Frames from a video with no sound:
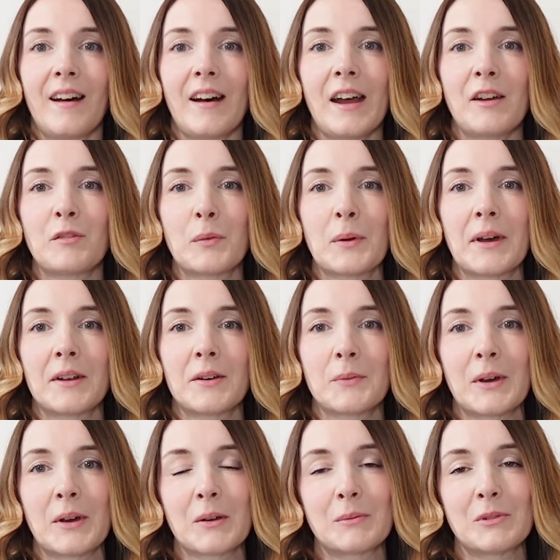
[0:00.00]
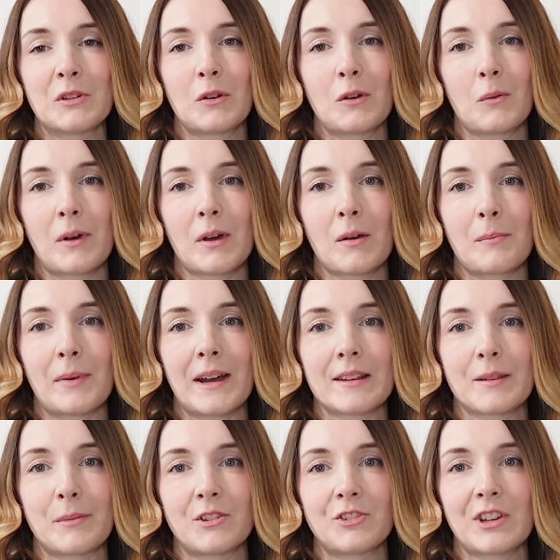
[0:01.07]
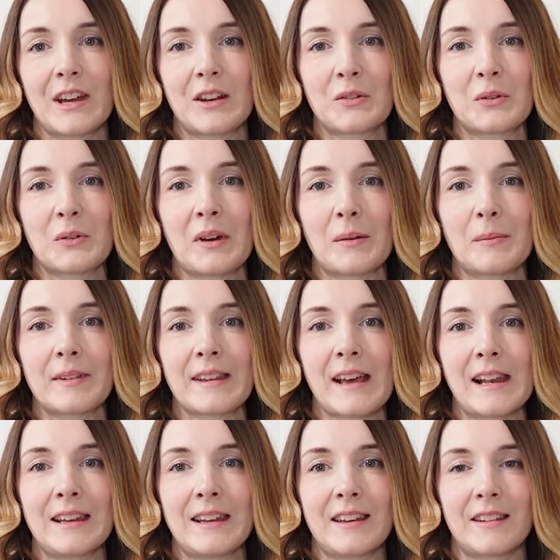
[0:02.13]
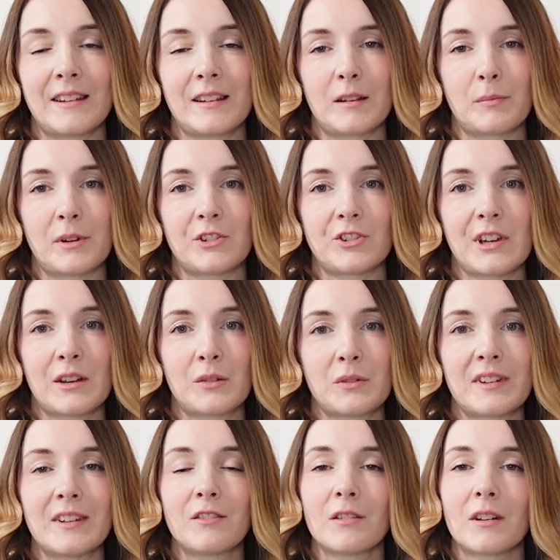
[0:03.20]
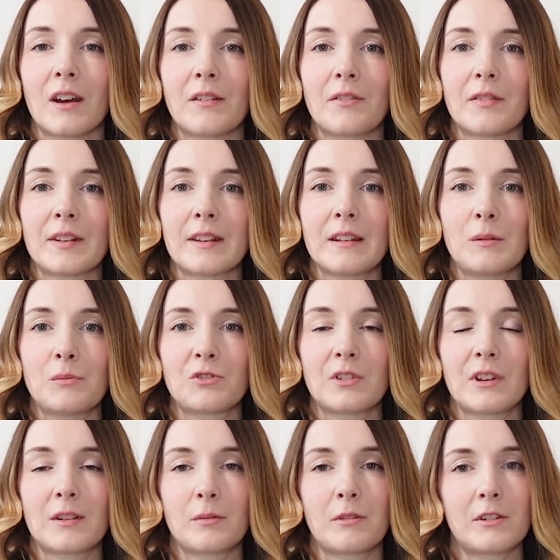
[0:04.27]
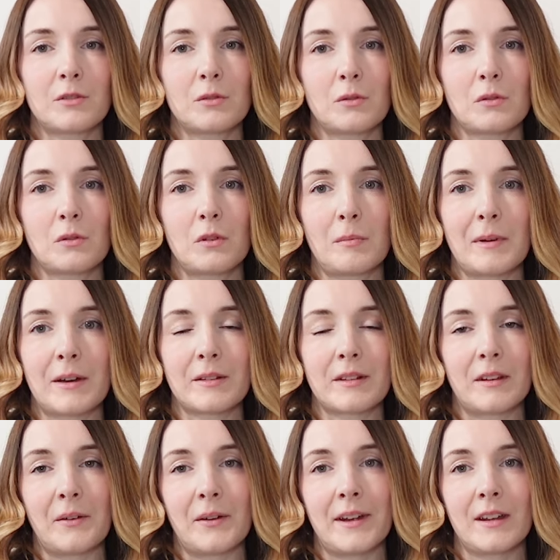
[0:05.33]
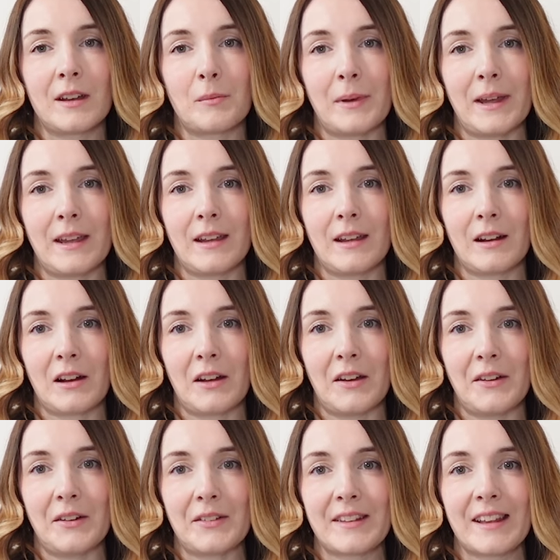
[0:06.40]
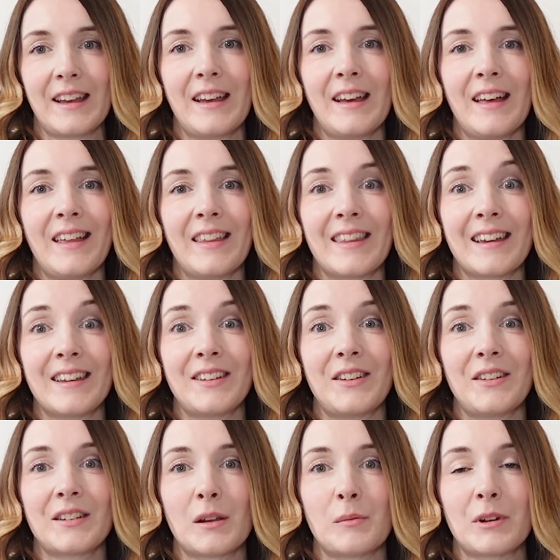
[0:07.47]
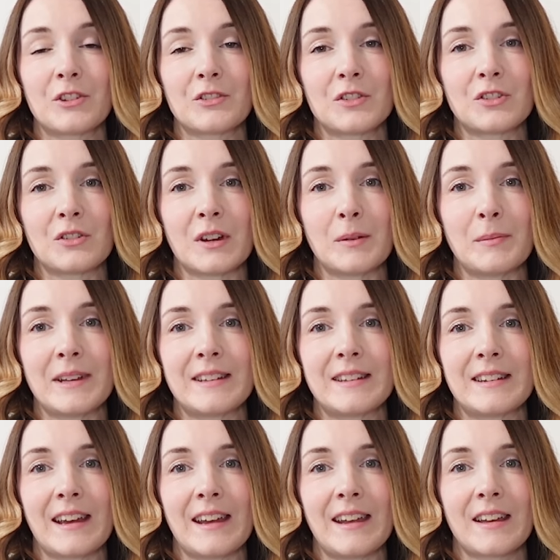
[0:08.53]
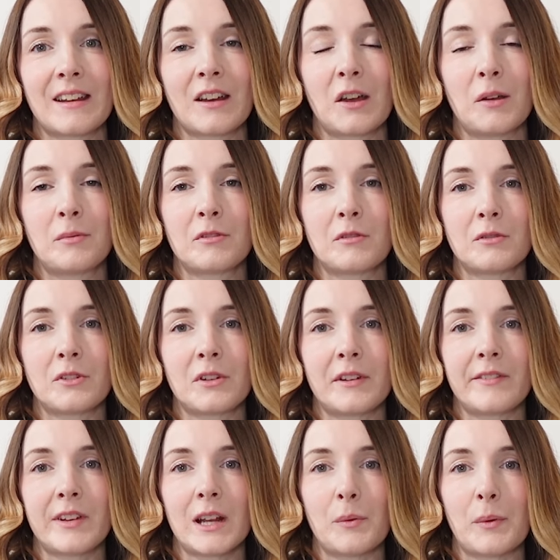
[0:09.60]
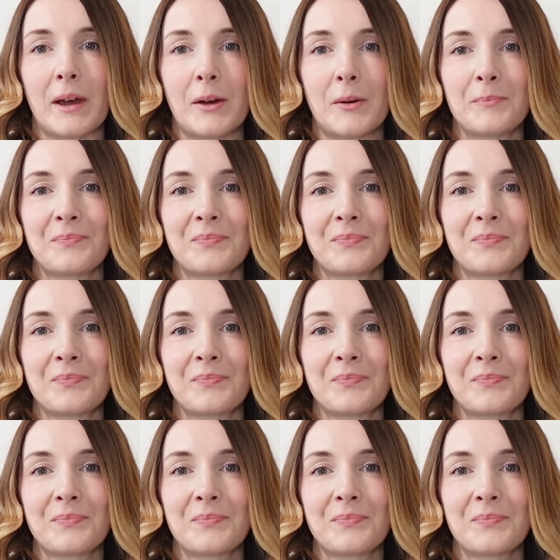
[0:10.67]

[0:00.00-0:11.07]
Hi everyone, welcome to or welcome back to my channel. I'm Sally and this is my channel Secret Life of a Seamstress, where I talk all about sewing and making clothes. Thank you so much for joining me today and I hope you're all doing really well.